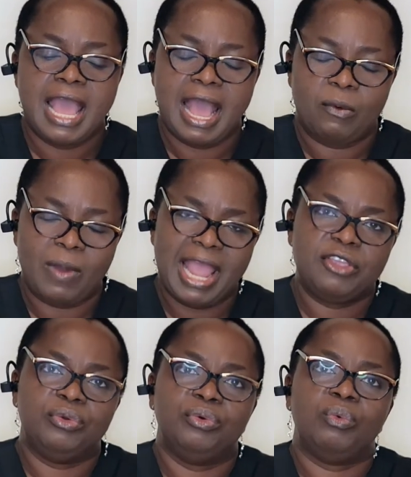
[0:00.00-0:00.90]
while
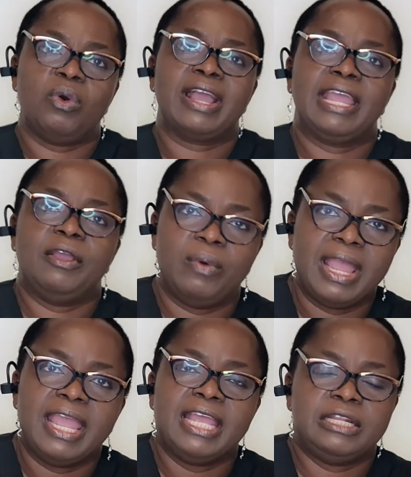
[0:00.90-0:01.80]
you walk
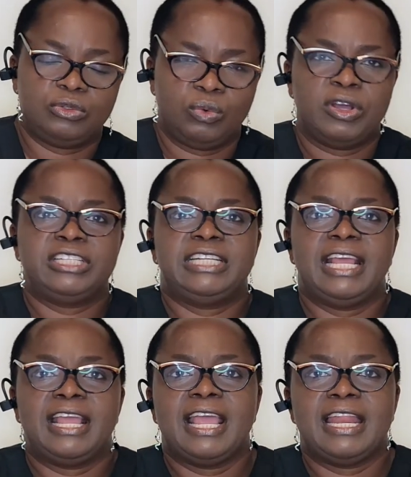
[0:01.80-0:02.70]
away to wash your
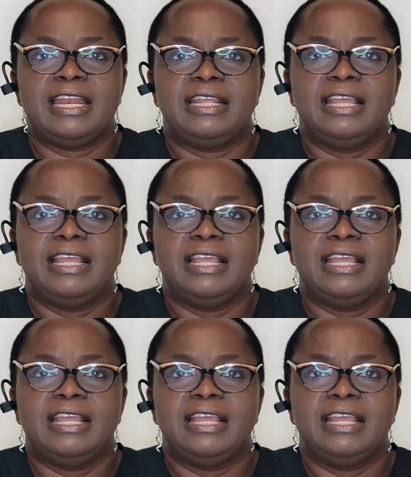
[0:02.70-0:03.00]
hand.